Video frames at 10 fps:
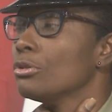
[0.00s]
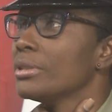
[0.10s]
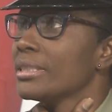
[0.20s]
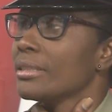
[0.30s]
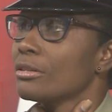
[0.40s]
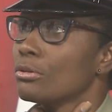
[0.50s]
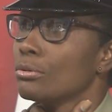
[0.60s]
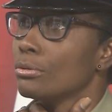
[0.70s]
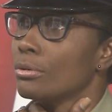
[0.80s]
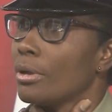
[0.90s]
you did not
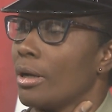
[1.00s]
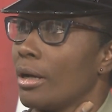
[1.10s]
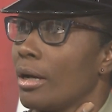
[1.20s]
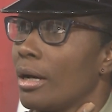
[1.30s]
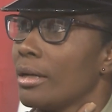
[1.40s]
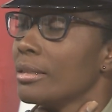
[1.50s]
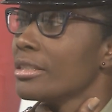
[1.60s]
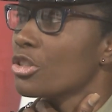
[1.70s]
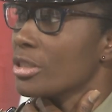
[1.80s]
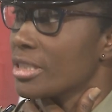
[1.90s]
do a
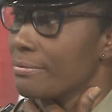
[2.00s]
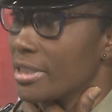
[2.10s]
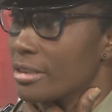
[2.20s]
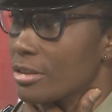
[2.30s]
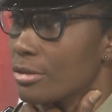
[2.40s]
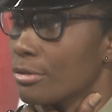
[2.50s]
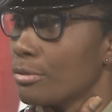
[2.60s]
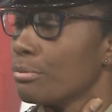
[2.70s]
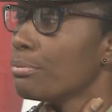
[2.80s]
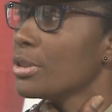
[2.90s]
legitimate
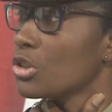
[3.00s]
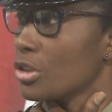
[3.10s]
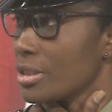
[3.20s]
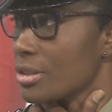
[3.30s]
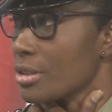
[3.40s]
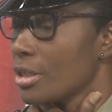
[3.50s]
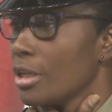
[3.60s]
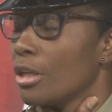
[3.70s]
purchase,